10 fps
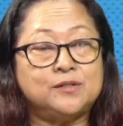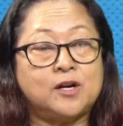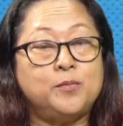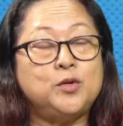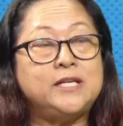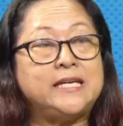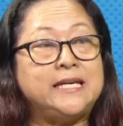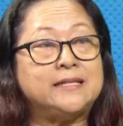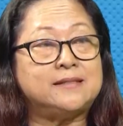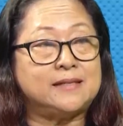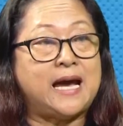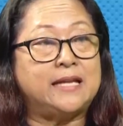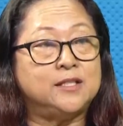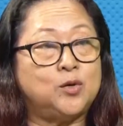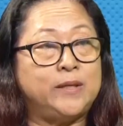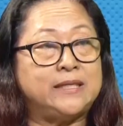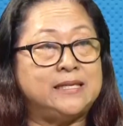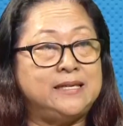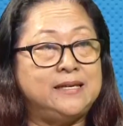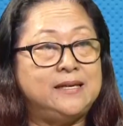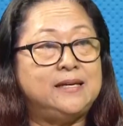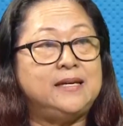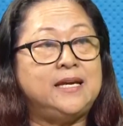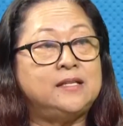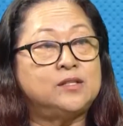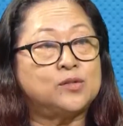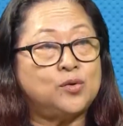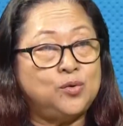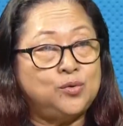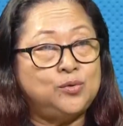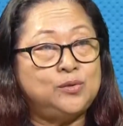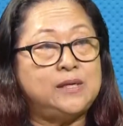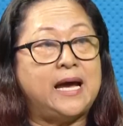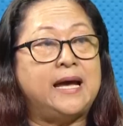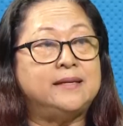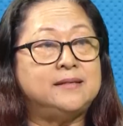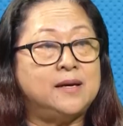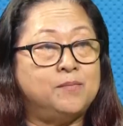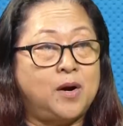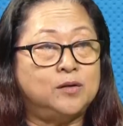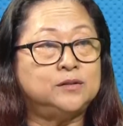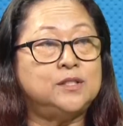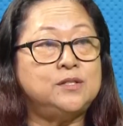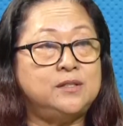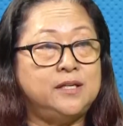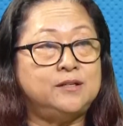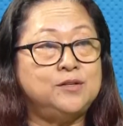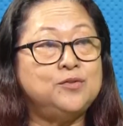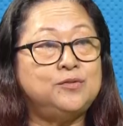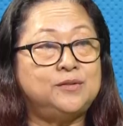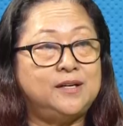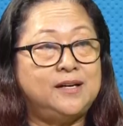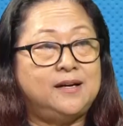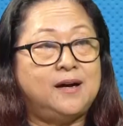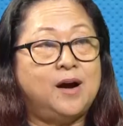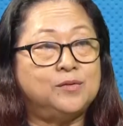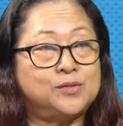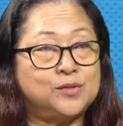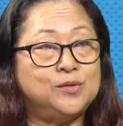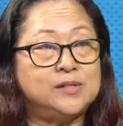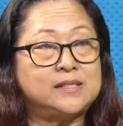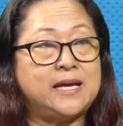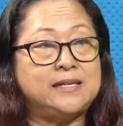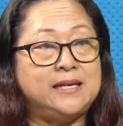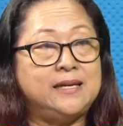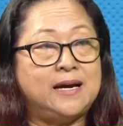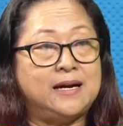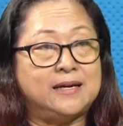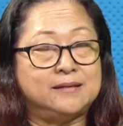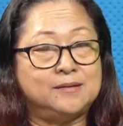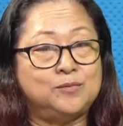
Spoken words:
communicate adequately in school and among their new households that they are